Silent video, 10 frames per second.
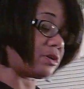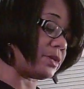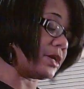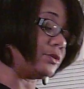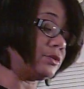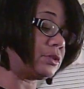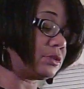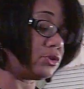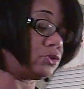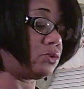I used
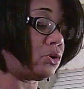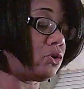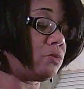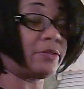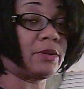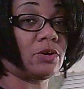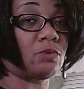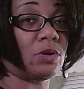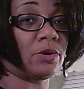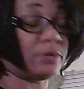to do home health care
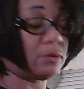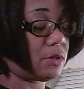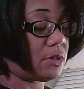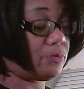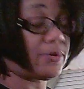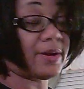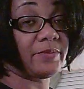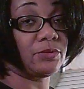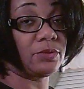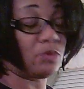work,
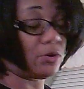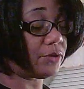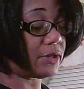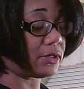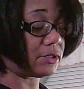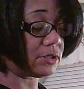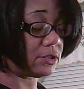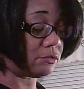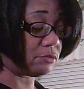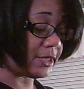private duty work, and this
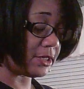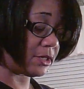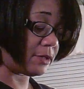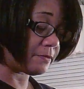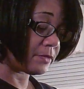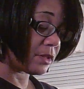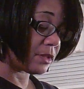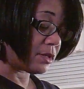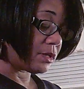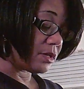little lady,
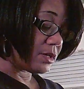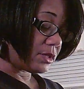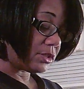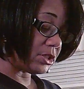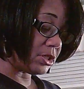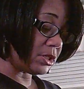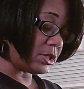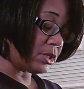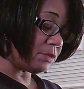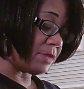
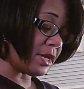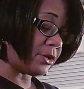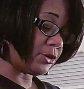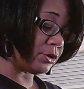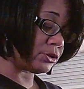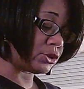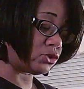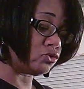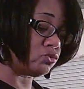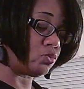she made her
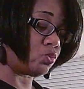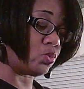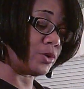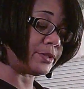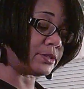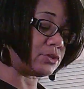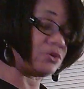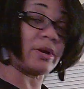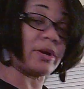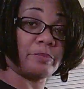soup with
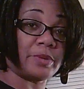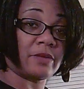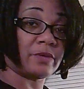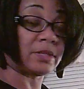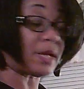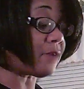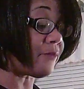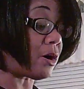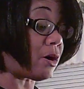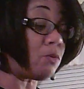ground beef, because I
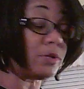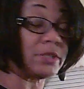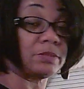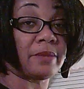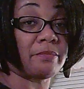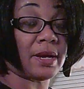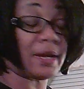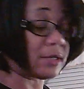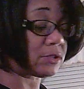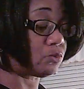always made
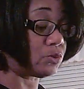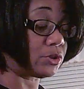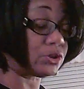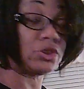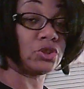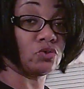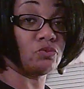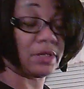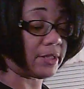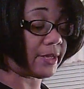mine with stew
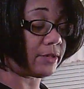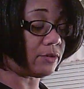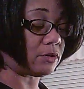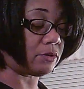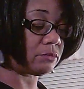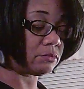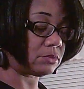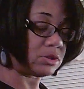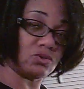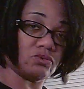meat, like, you know,
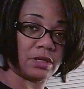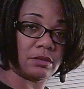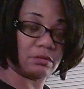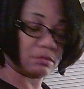stew meat.